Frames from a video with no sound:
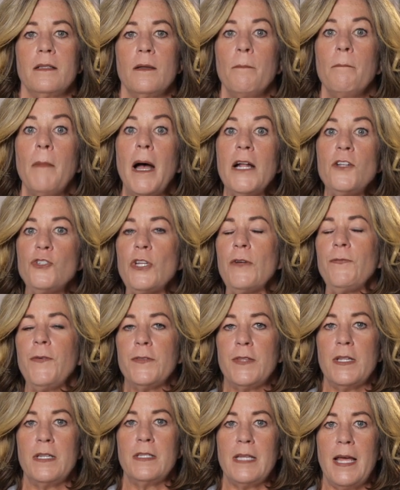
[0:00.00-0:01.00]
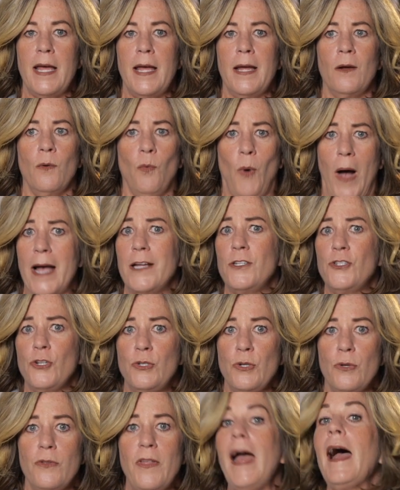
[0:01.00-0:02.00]
Much different than saying, why'd you
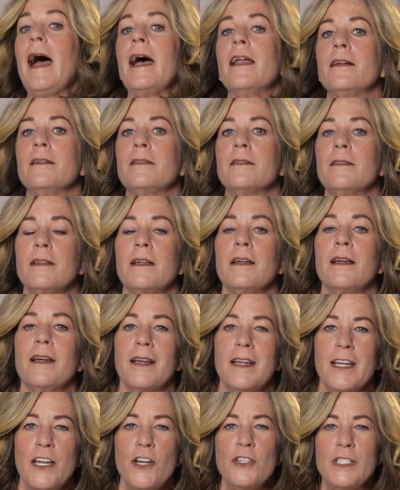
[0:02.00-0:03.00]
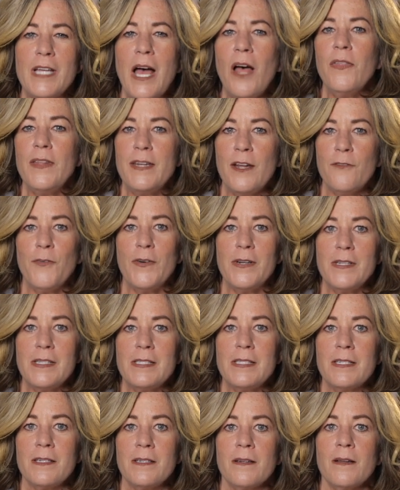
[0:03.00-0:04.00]
do that? Can you tell the
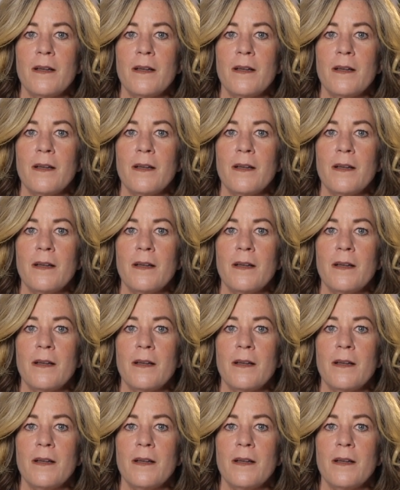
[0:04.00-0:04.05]
difference?